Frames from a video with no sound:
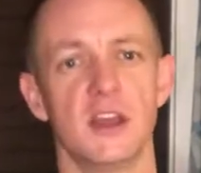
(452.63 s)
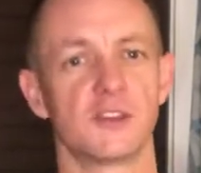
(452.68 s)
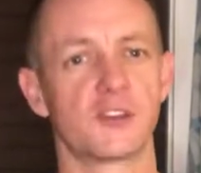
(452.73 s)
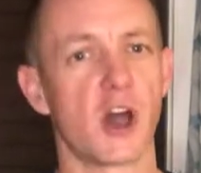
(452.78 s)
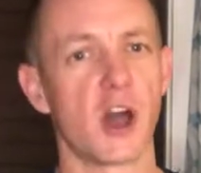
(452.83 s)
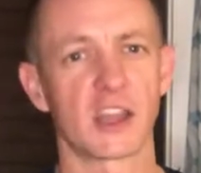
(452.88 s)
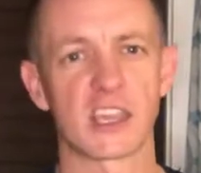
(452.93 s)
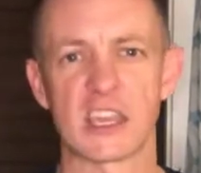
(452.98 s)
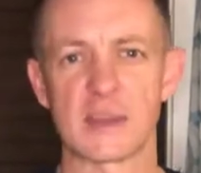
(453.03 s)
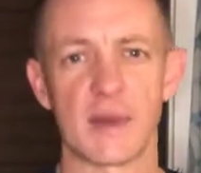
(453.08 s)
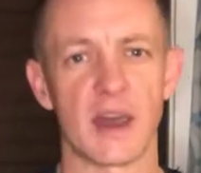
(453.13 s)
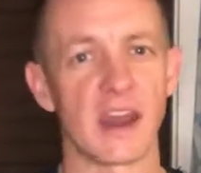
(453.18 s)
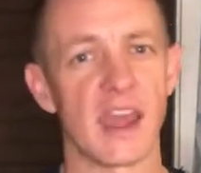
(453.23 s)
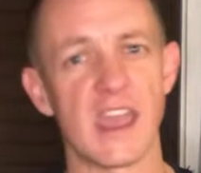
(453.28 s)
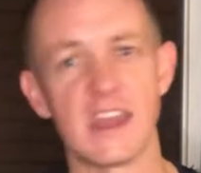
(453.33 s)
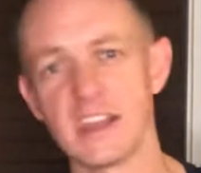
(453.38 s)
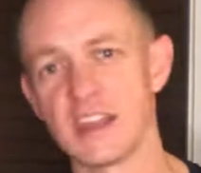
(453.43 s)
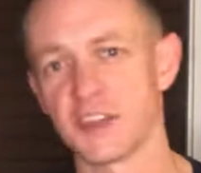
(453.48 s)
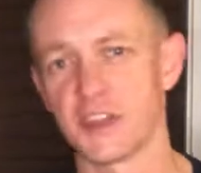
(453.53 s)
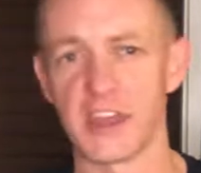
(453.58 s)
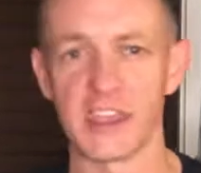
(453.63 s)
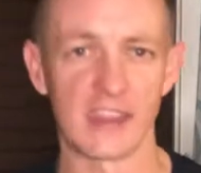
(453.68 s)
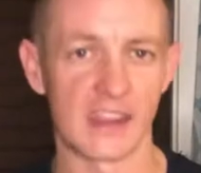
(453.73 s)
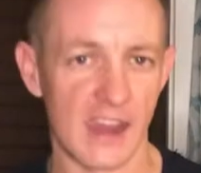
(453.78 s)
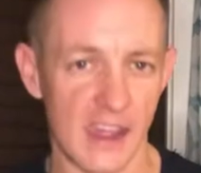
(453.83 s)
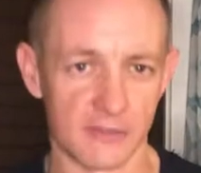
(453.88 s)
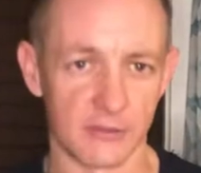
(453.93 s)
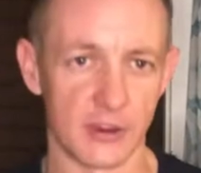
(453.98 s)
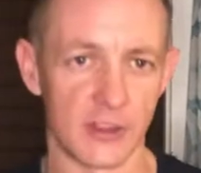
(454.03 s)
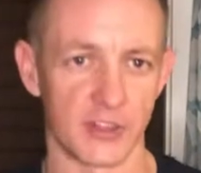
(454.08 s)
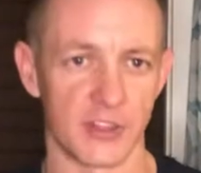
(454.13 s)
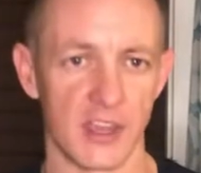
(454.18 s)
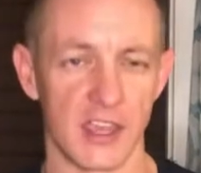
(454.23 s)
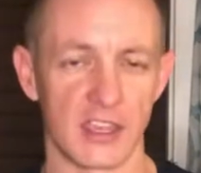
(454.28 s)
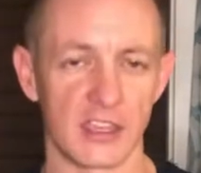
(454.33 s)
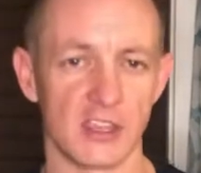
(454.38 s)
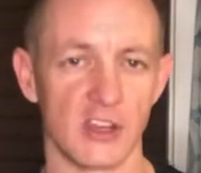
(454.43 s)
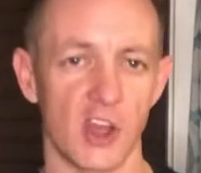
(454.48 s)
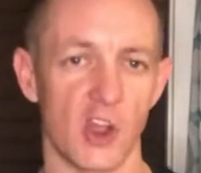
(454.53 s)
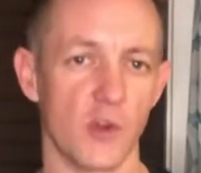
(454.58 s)
talking about anything and
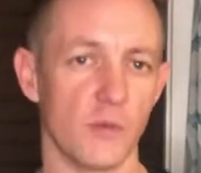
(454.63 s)
everything,